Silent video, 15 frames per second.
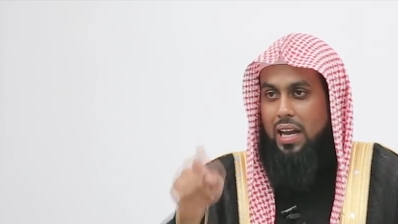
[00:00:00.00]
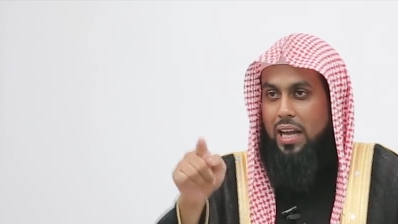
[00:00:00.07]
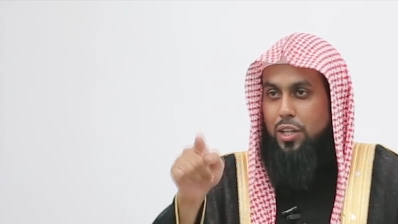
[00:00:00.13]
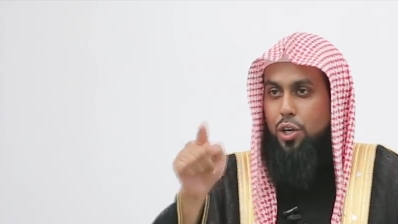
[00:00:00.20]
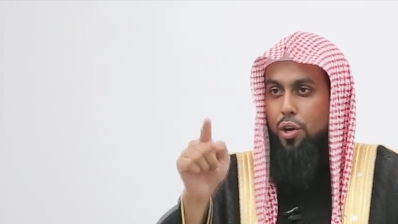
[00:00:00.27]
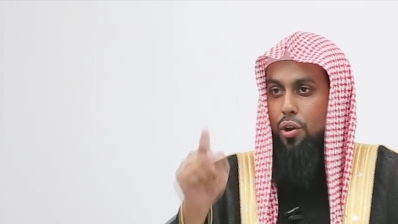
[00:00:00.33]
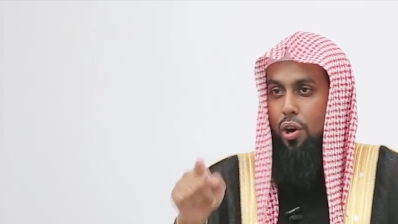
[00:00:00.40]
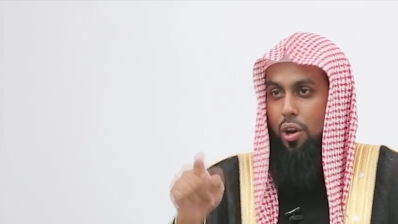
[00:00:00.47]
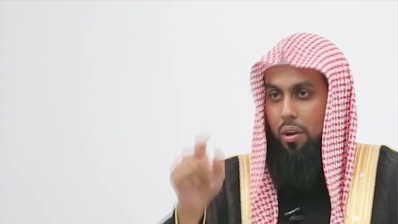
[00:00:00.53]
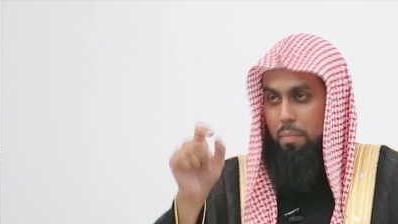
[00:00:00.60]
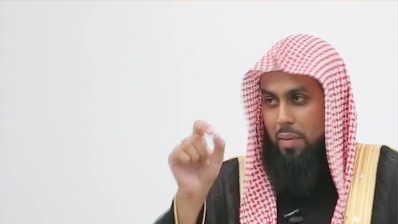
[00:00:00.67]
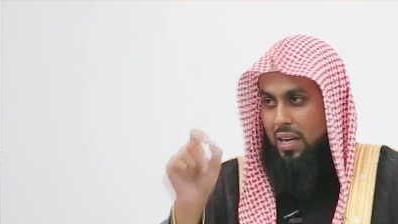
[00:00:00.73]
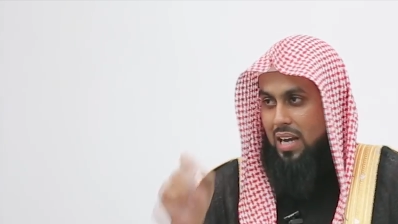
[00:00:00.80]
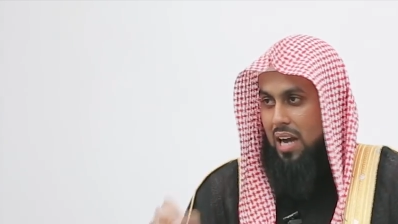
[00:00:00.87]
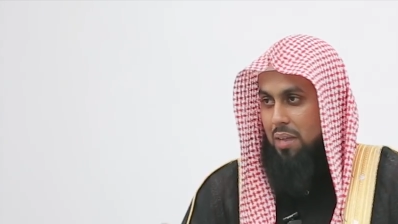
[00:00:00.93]
later on
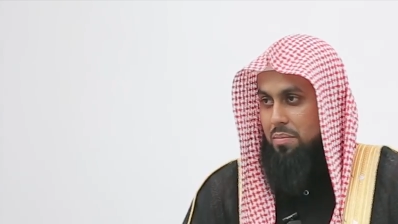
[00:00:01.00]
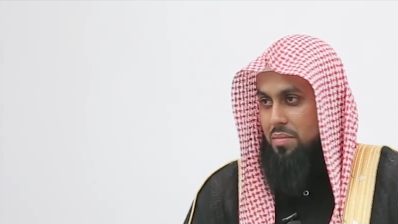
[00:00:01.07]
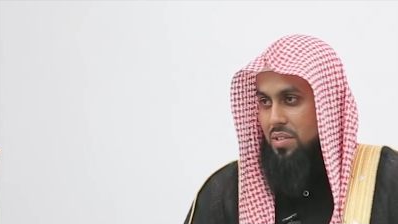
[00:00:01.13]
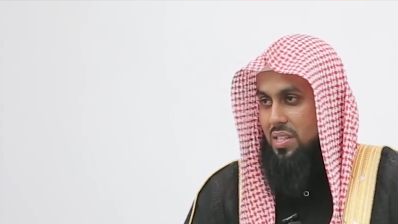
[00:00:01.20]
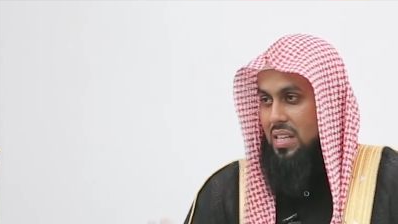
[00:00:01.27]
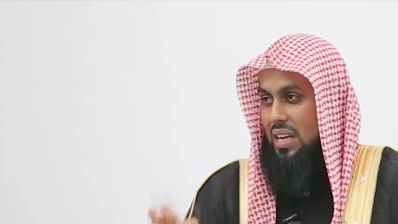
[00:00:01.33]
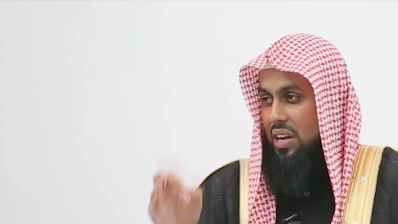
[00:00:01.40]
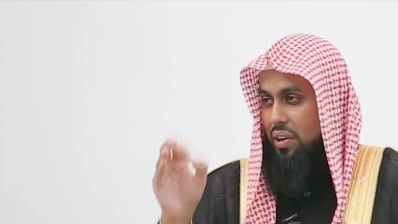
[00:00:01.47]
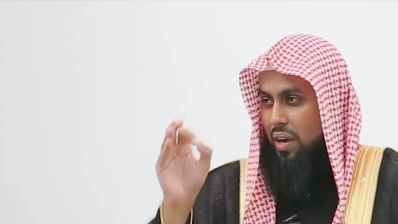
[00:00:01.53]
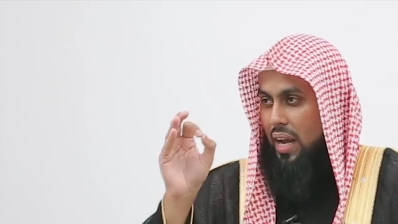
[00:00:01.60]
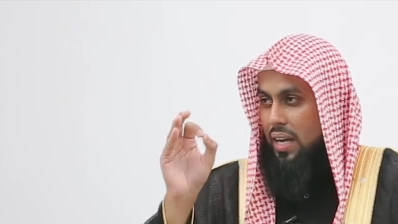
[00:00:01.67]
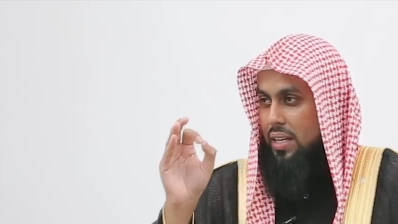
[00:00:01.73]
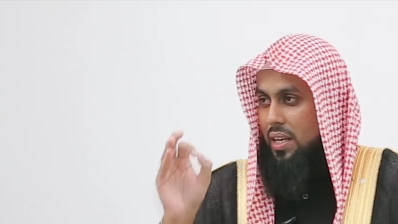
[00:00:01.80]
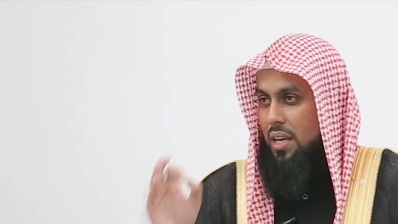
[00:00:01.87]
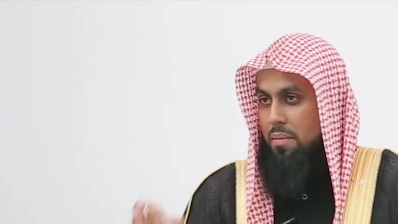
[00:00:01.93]
becomes the
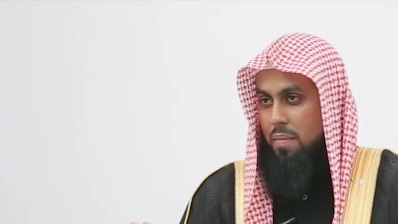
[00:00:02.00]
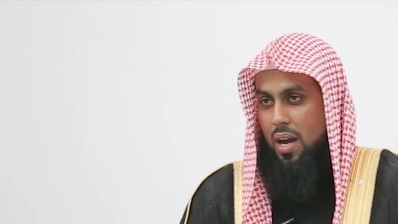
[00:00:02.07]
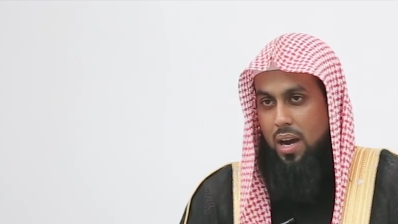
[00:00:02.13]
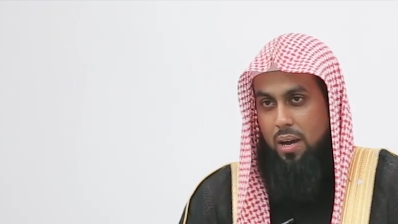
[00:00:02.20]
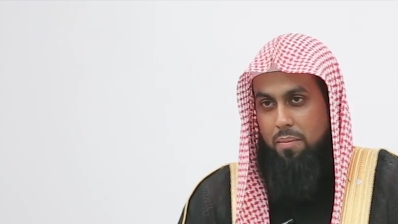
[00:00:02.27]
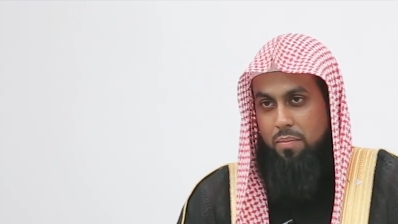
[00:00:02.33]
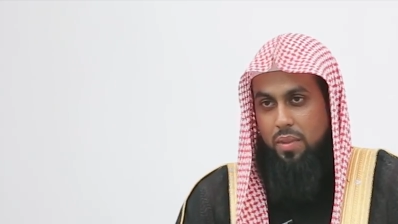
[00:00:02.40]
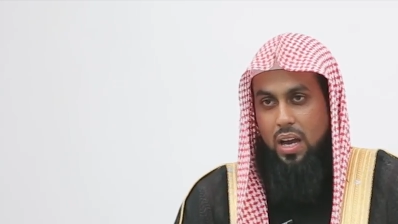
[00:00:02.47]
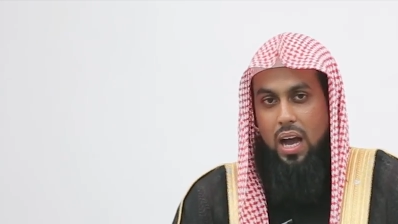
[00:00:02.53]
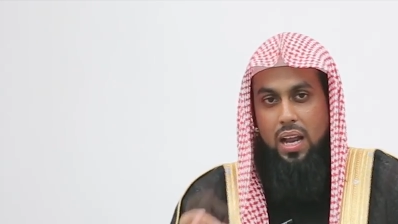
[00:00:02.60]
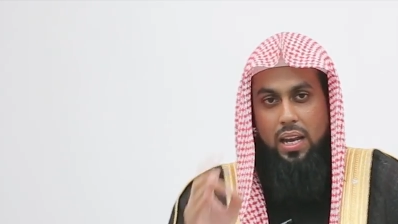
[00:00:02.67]
great Imam,